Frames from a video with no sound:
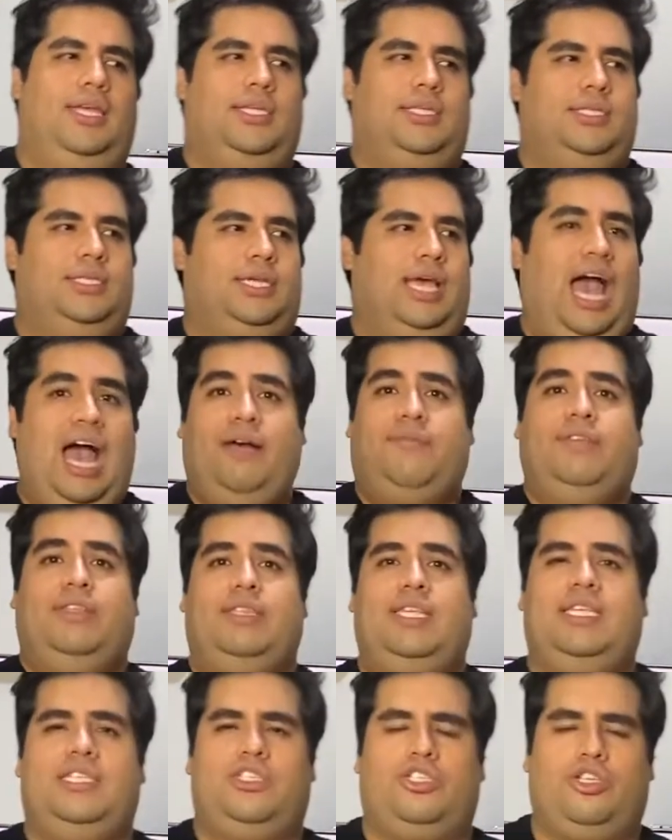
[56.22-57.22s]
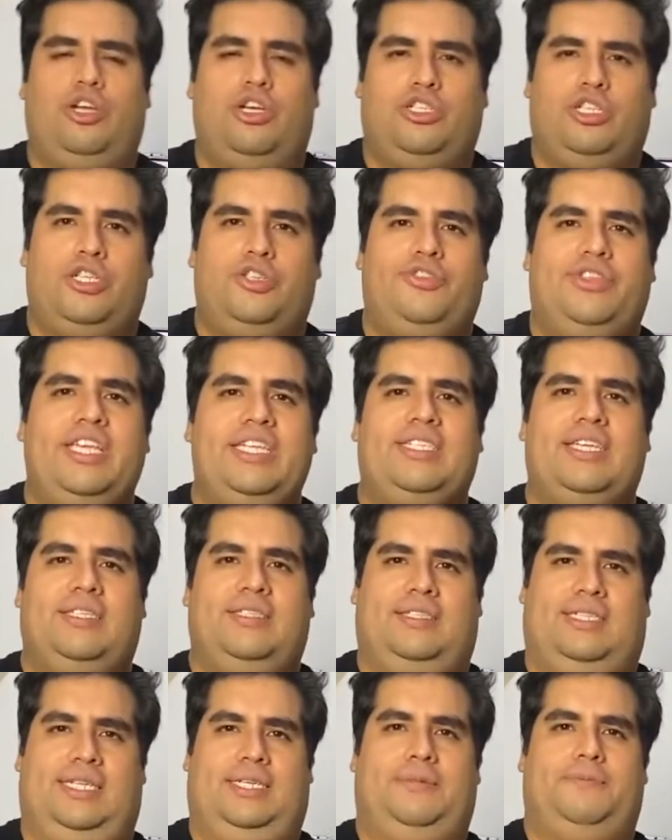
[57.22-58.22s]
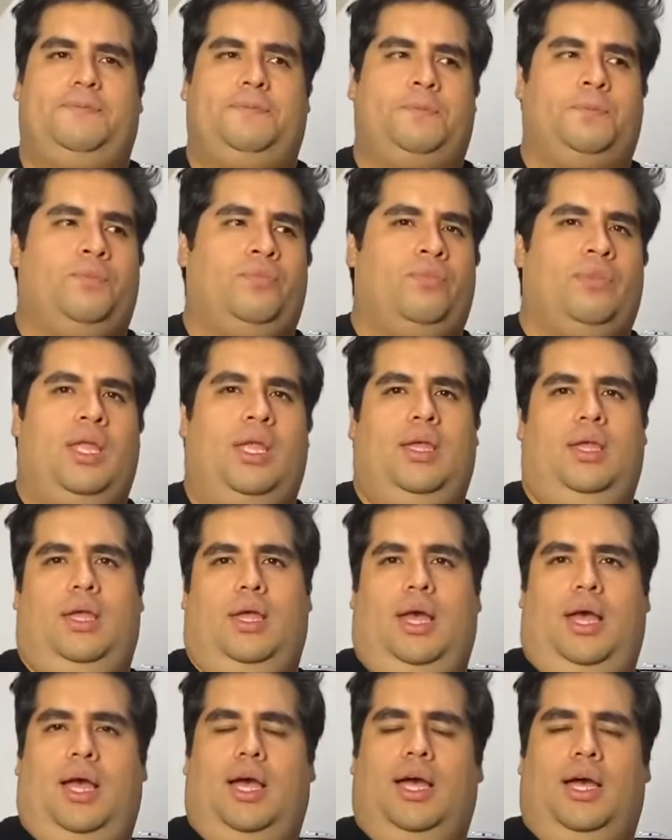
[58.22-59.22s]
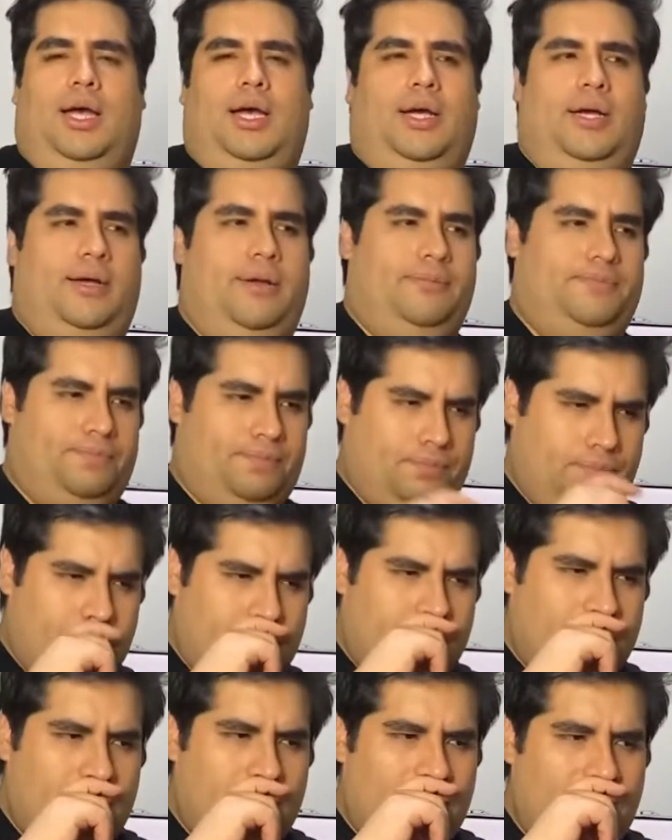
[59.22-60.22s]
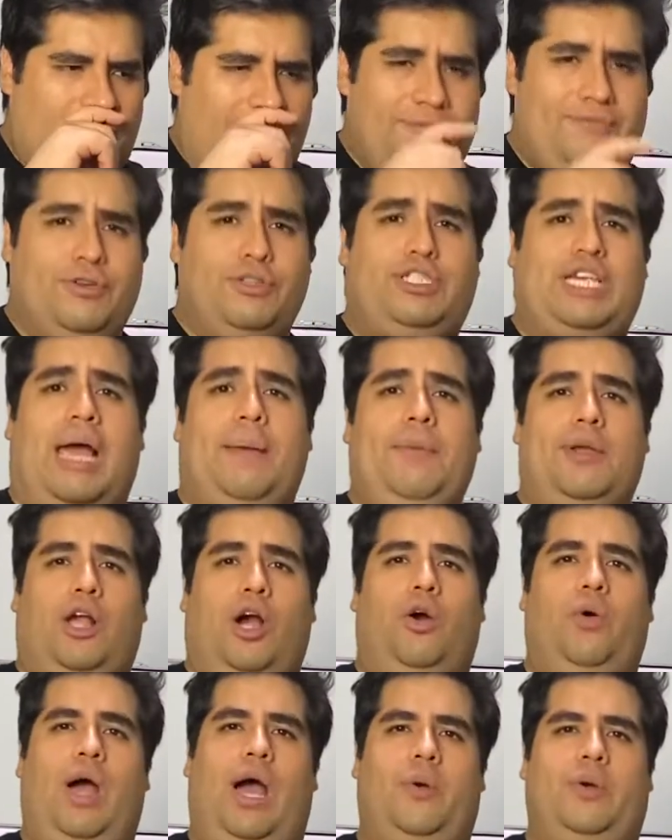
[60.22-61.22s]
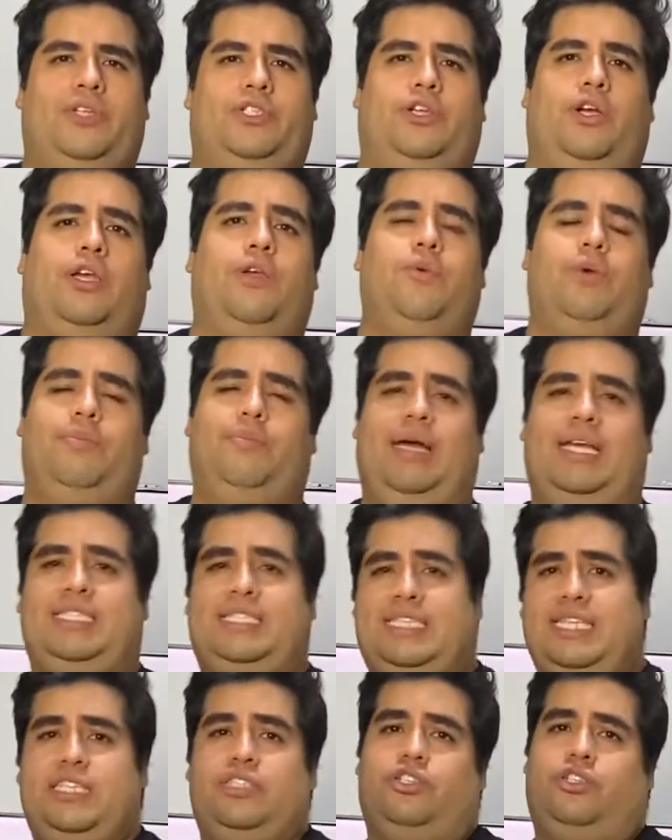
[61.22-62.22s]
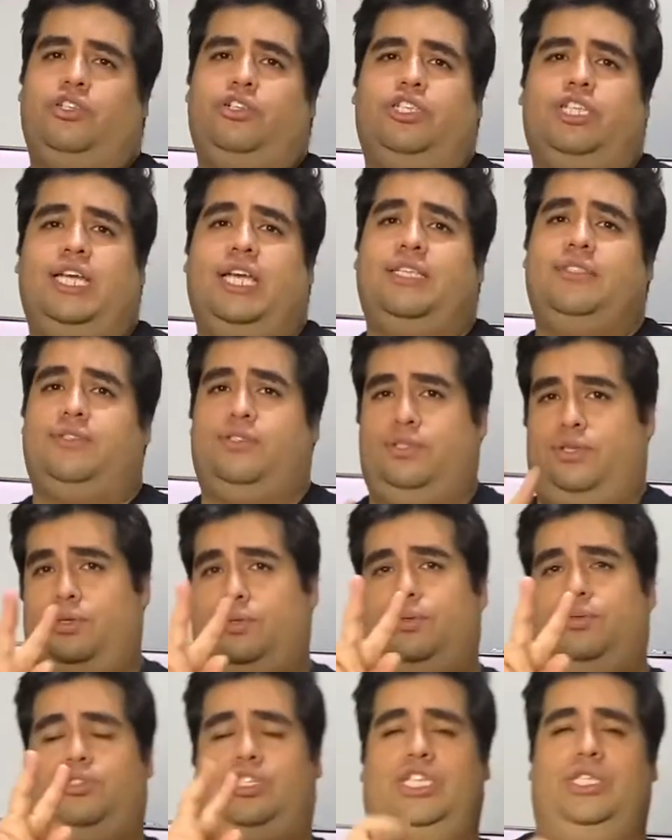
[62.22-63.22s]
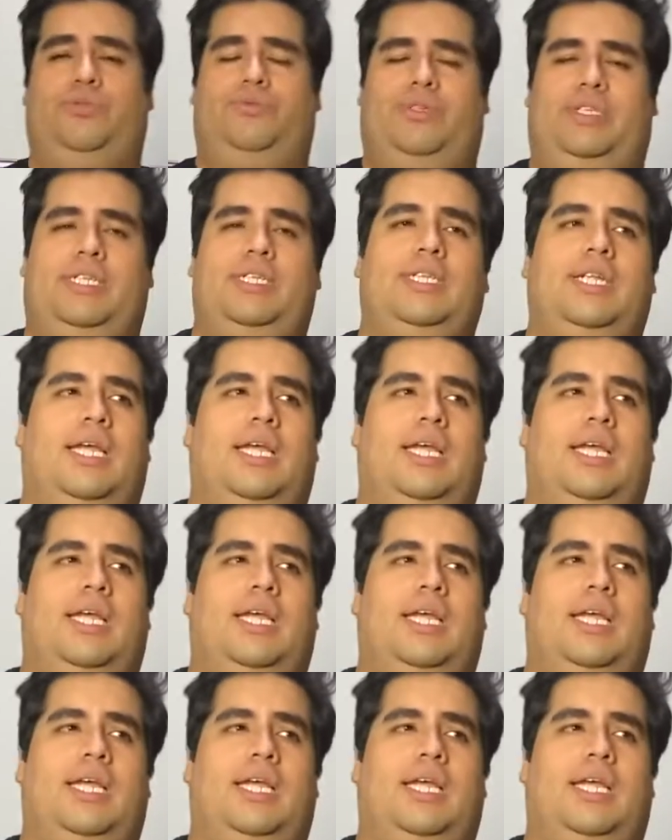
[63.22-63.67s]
having this social distancing. A few time ago, I was talking with my sister. She has two children,